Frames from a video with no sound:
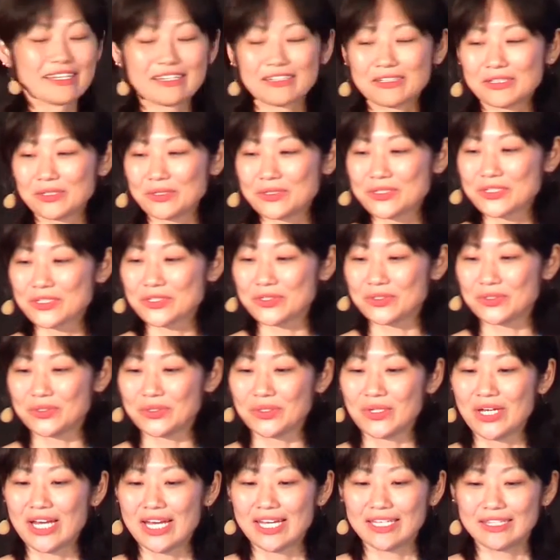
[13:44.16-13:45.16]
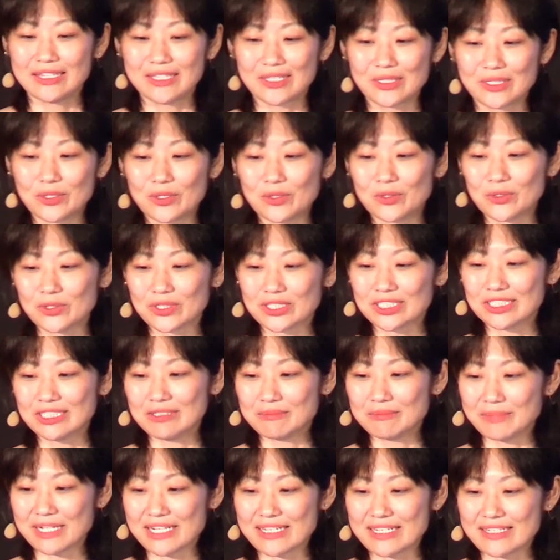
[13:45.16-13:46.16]
we can get close to the
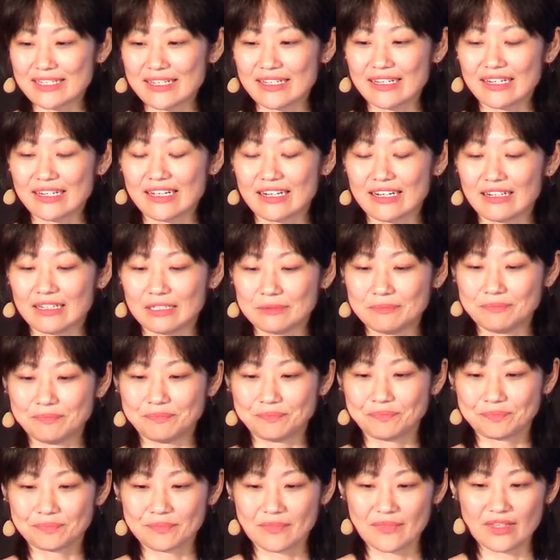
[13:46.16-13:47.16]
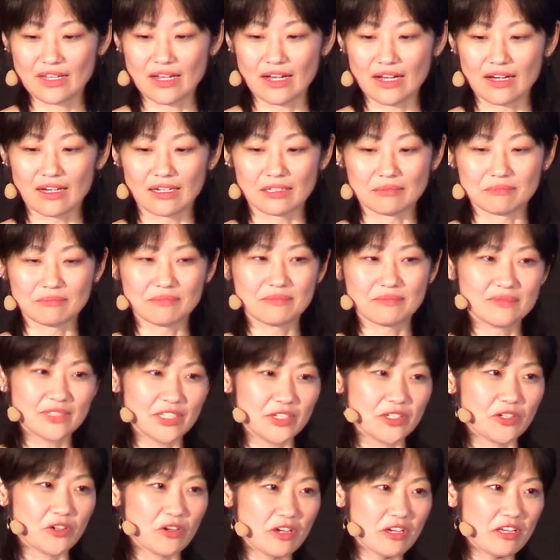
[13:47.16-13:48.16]
goals by setting a, a
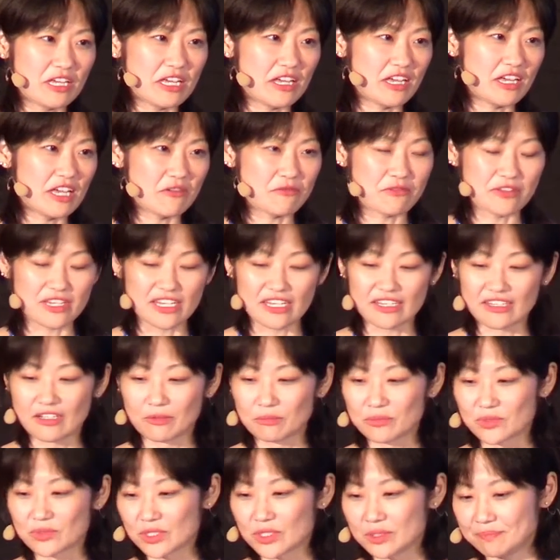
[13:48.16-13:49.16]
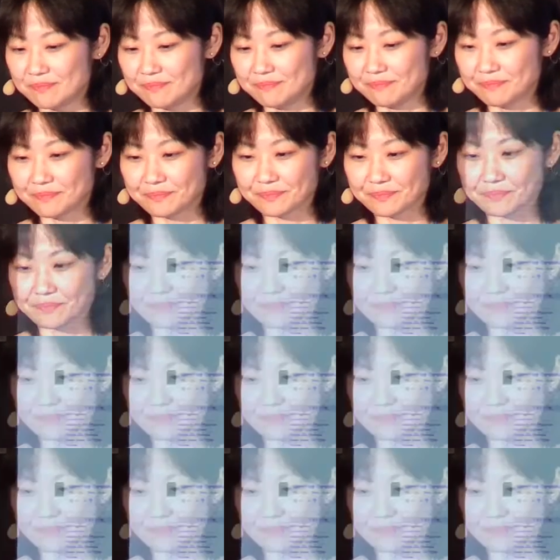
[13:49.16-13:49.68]
you know, infinite number.